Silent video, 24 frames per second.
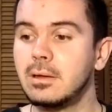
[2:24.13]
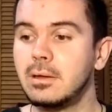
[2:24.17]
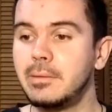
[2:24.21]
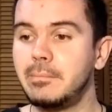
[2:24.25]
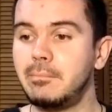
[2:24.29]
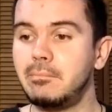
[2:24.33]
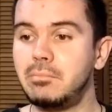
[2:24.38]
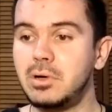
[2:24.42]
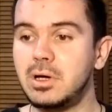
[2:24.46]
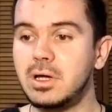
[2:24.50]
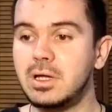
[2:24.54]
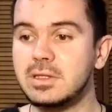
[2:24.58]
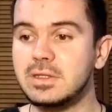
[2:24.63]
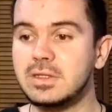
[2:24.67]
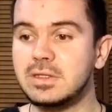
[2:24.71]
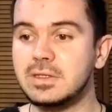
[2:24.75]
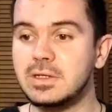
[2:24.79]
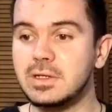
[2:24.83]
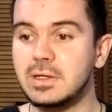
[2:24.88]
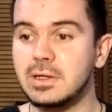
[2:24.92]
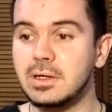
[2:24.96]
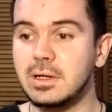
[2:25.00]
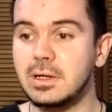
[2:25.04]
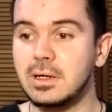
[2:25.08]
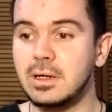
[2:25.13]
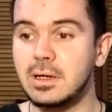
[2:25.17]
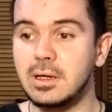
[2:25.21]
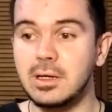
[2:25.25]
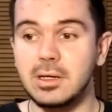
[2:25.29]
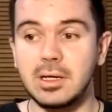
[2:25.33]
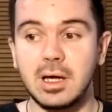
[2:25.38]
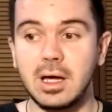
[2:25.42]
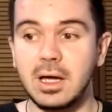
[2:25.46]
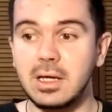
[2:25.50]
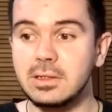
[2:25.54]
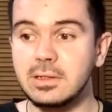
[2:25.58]
But
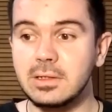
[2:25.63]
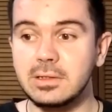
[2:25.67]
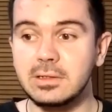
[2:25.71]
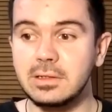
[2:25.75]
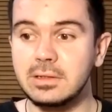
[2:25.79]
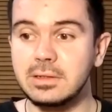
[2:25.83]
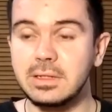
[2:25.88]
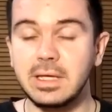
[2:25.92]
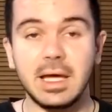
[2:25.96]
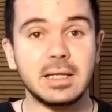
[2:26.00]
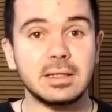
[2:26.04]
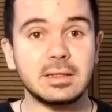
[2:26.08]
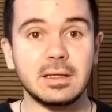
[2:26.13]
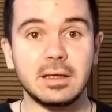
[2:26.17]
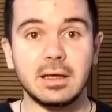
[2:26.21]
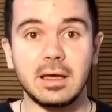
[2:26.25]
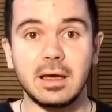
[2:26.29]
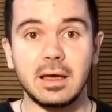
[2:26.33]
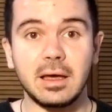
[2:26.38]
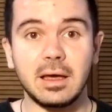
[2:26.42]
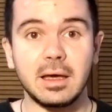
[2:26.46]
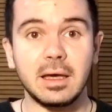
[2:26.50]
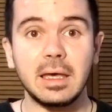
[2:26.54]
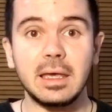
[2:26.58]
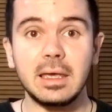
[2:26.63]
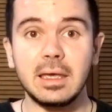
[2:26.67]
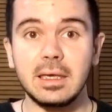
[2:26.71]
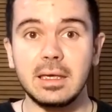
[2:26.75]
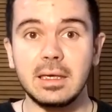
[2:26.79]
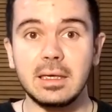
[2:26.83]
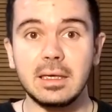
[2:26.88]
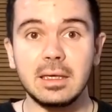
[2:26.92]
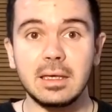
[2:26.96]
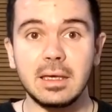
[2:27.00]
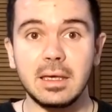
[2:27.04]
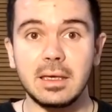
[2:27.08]
other than that,
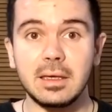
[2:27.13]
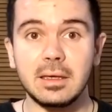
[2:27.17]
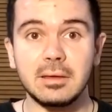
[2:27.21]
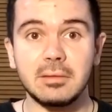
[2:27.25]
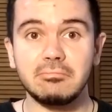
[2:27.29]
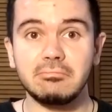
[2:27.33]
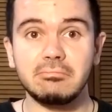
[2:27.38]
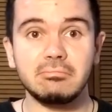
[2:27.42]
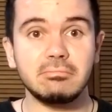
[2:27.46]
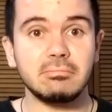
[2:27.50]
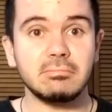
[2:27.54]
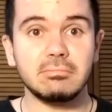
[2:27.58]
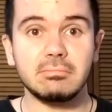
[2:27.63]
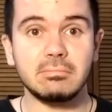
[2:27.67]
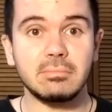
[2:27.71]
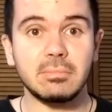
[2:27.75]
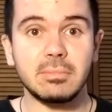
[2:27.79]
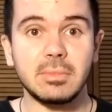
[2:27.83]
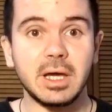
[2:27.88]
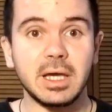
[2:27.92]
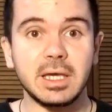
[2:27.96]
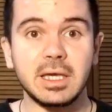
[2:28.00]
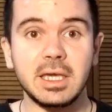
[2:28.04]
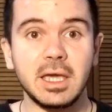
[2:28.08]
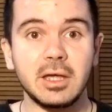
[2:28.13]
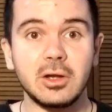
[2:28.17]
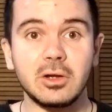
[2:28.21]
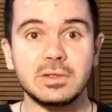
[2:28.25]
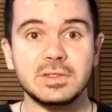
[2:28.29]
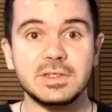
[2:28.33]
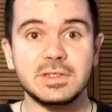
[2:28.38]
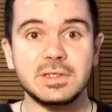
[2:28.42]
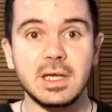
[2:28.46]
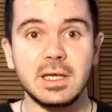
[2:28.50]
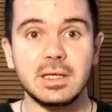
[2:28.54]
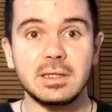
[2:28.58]
I cannot
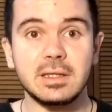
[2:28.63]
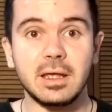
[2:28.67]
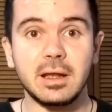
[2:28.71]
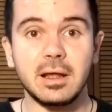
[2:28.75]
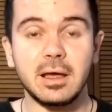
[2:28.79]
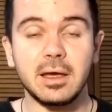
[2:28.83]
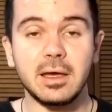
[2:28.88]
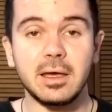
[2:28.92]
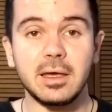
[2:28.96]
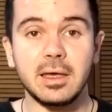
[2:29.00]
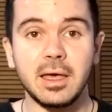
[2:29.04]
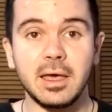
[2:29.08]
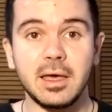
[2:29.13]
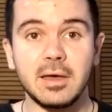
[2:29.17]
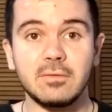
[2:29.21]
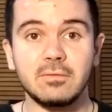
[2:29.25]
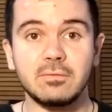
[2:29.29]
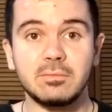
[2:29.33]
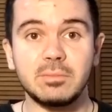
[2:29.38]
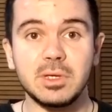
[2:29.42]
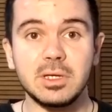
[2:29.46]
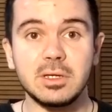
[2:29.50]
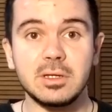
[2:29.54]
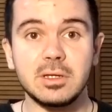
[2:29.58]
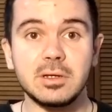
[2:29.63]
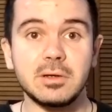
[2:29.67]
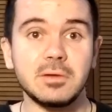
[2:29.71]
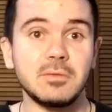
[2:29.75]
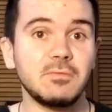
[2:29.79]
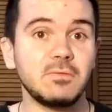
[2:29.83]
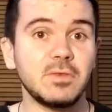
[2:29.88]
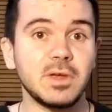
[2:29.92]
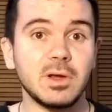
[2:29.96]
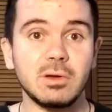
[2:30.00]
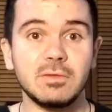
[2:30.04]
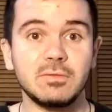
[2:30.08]
say that I have been
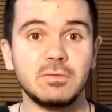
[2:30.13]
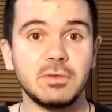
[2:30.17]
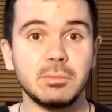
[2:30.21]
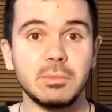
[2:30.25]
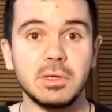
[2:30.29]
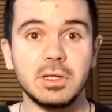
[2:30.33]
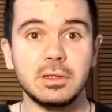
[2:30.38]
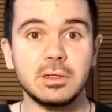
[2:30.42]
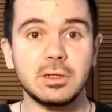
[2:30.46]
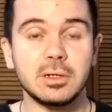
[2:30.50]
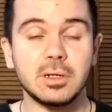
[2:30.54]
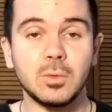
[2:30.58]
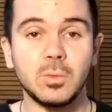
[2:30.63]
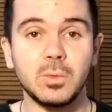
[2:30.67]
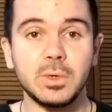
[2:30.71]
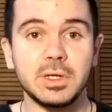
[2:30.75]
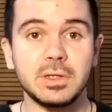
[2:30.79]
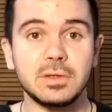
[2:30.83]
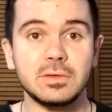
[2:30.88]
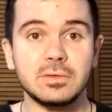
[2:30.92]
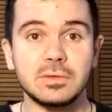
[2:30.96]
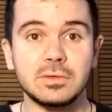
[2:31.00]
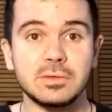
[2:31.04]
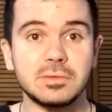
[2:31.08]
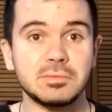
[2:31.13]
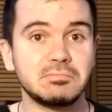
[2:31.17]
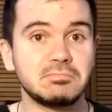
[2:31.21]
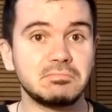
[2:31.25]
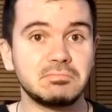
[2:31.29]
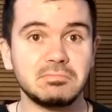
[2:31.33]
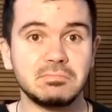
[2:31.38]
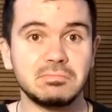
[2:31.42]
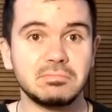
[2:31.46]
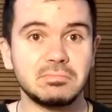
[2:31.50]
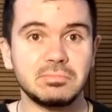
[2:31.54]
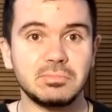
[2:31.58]
very familiar
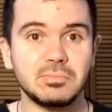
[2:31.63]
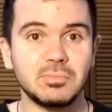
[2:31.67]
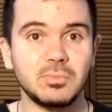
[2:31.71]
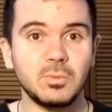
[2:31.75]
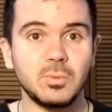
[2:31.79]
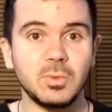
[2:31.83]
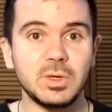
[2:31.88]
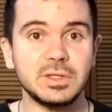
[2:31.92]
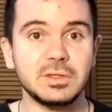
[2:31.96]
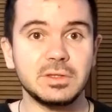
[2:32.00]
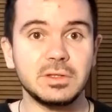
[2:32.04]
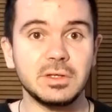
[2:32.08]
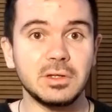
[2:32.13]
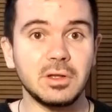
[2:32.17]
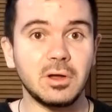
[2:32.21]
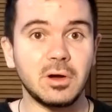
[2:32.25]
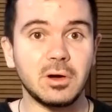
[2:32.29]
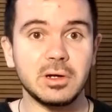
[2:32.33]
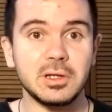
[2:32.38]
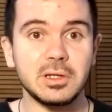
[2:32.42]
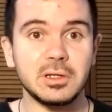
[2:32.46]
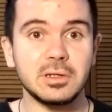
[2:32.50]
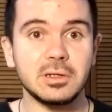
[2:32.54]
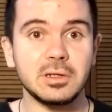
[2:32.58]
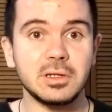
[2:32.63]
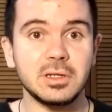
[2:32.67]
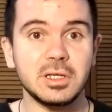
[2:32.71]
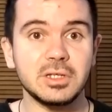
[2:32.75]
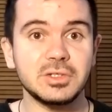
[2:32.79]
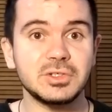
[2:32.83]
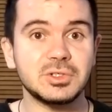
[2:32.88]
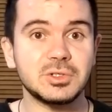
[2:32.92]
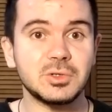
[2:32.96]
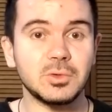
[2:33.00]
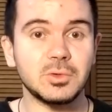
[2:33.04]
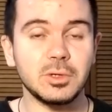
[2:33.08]
with the Narnian
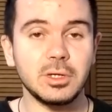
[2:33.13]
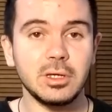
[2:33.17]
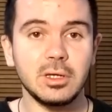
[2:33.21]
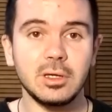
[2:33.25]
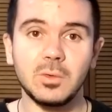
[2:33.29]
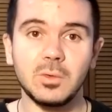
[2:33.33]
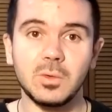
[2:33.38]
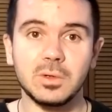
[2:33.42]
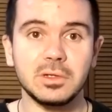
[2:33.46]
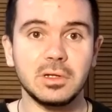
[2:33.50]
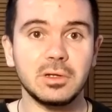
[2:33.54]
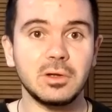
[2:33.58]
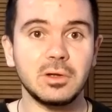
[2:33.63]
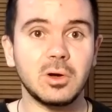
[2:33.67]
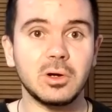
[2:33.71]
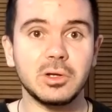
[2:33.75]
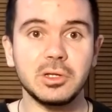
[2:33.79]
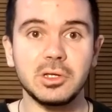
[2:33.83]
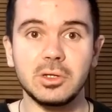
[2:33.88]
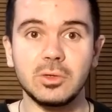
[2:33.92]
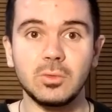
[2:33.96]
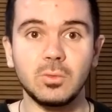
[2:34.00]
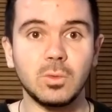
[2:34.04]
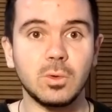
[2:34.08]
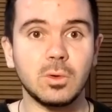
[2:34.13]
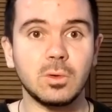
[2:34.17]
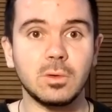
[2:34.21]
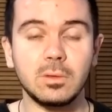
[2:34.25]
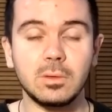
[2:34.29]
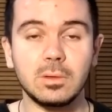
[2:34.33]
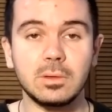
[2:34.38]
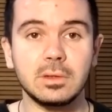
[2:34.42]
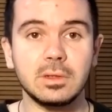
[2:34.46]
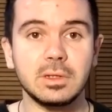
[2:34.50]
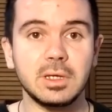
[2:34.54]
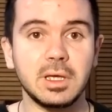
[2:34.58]
history or the Narnian
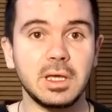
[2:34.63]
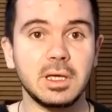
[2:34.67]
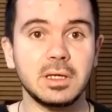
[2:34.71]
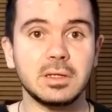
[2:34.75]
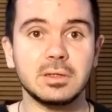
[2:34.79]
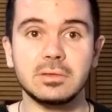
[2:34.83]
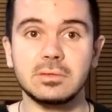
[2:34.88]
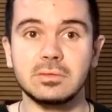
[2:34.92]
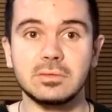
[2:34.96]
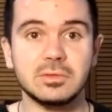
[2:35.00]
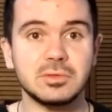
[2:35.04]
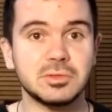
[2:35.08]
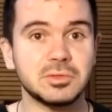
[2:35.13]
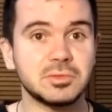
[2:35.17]
world and